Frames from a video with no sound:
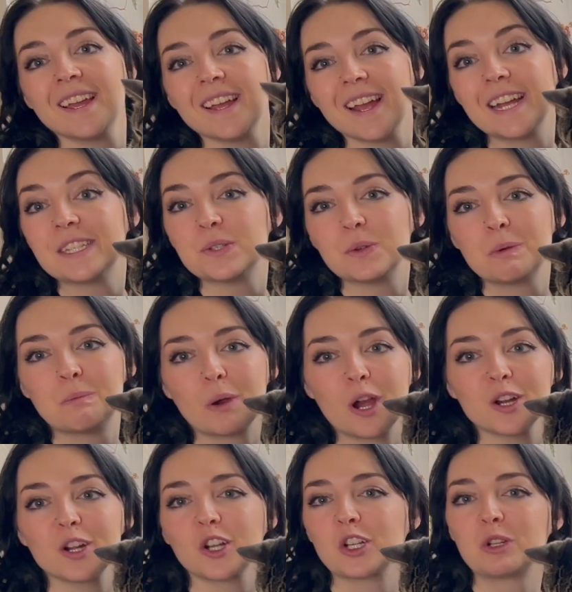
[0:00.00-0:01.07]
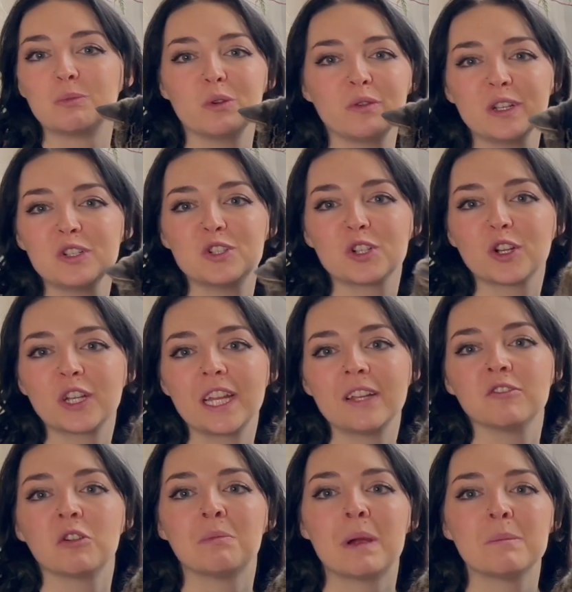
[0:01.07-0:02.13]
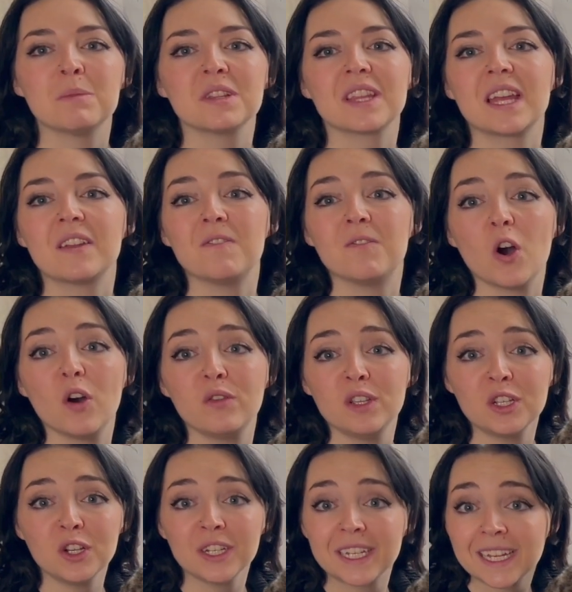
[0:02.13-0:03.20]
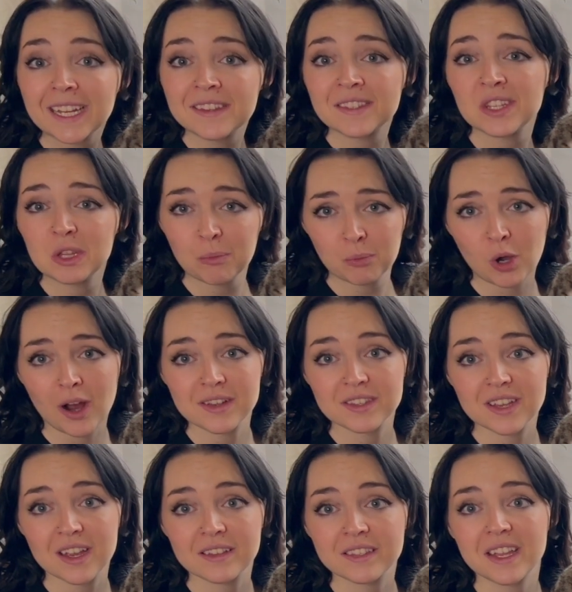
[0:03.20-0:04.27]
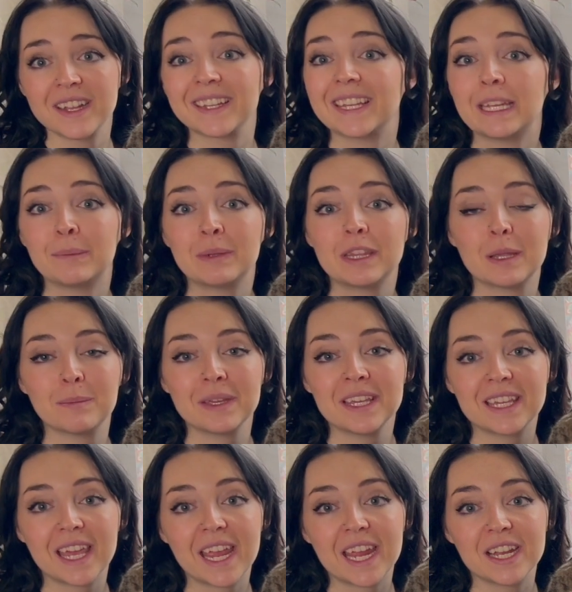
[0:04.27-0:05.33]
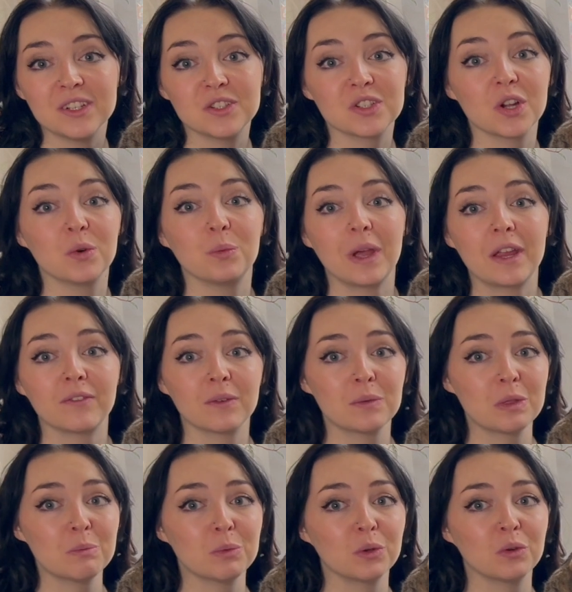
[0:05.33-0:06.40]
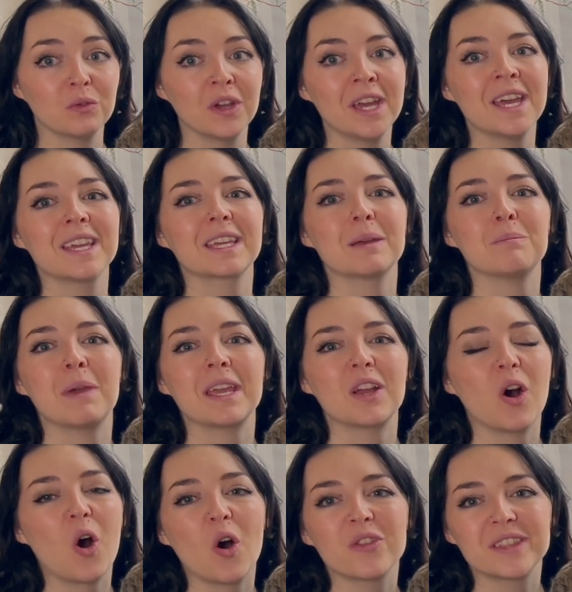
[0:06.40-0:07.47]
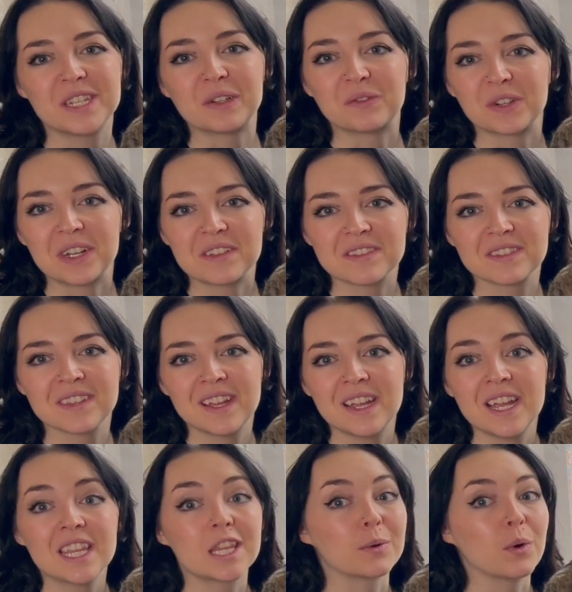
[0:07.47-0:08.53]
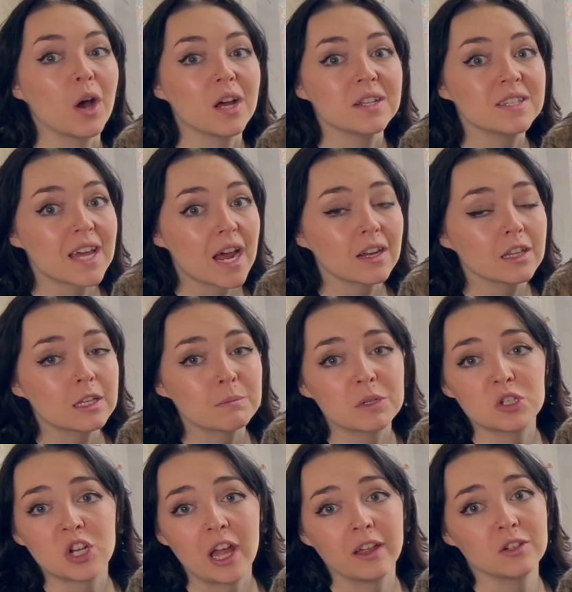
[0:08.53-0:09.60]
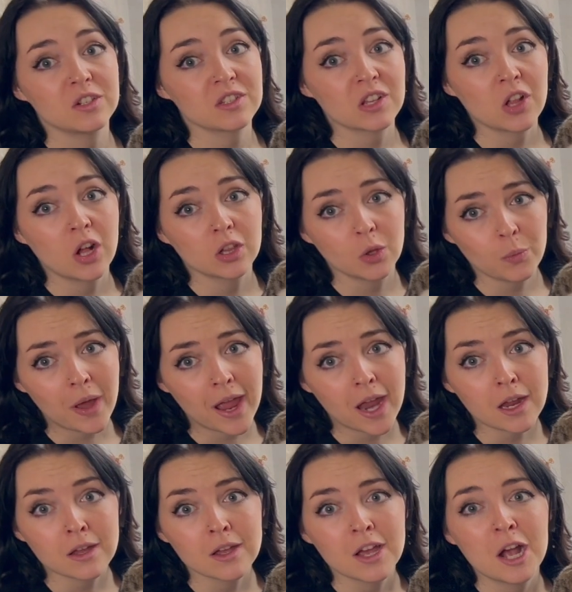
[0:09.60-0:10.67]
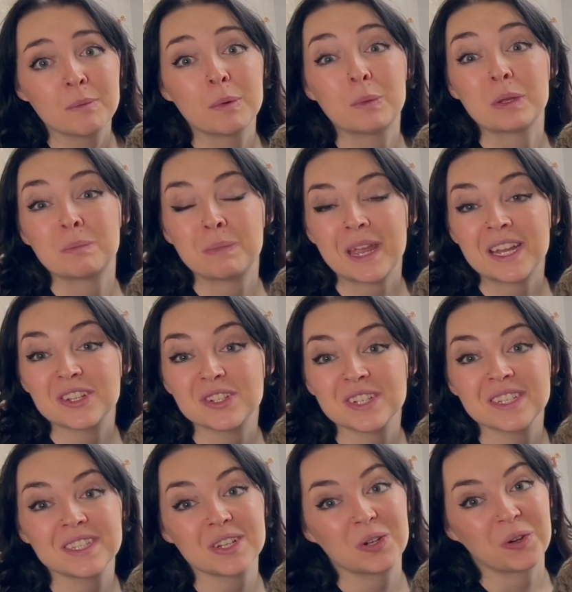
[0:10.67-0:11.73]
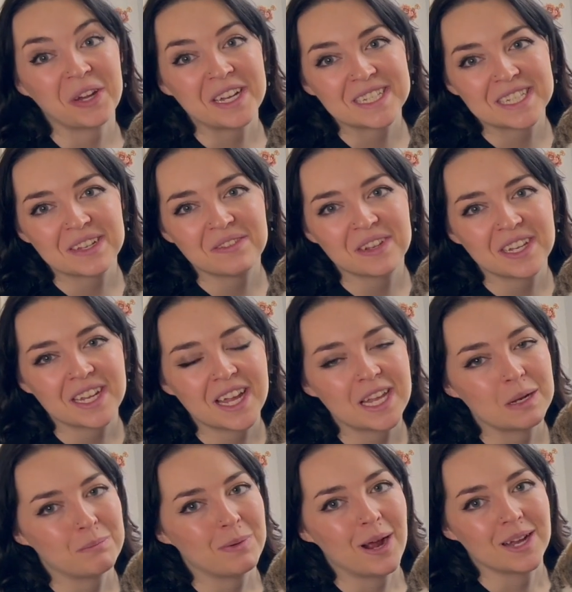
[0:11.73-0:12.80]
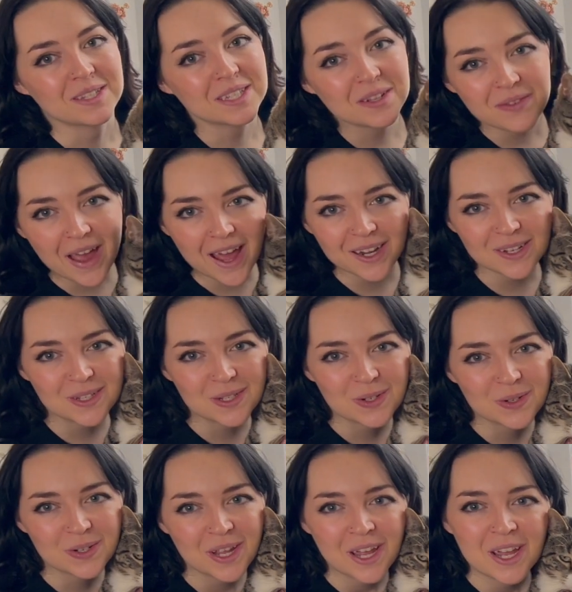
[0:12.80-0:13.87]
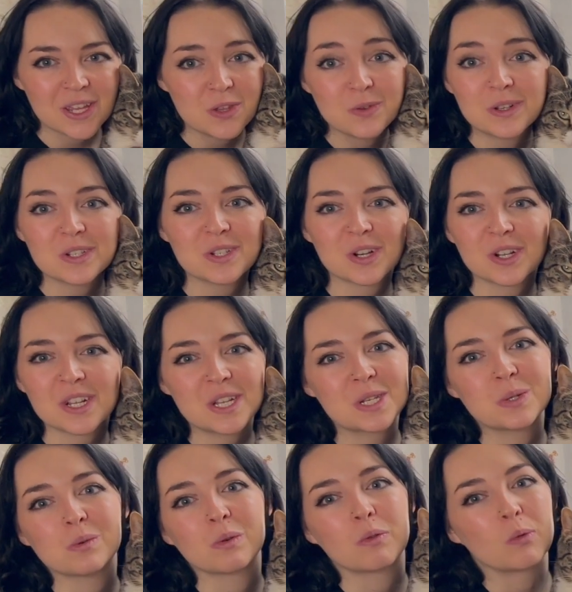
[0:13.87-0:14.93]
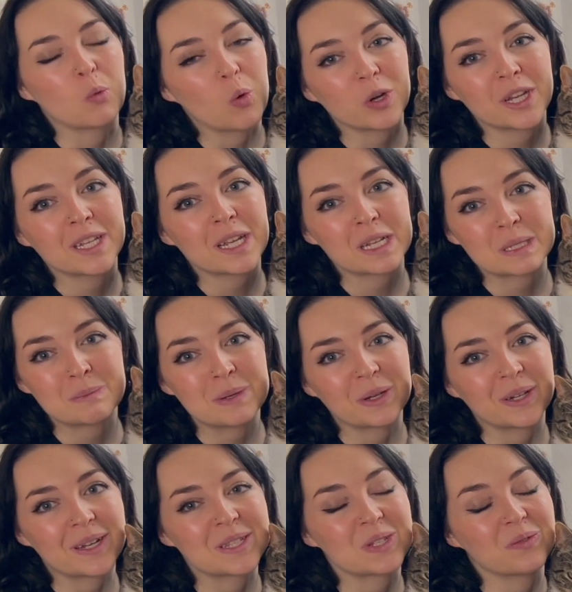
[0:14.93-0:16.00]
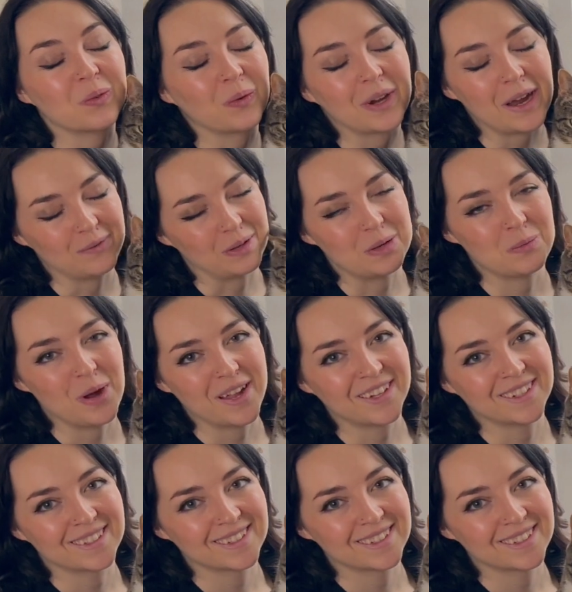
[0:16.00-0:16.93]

As you embark on your moving journey, remember that involving your kids in the process and keeping them engaged away from the move can make all the difference. There will undoubtedly be challenges along the way, but with patience, creativity, and a positive attitude, you can turn it into a rewarding experience for everyone.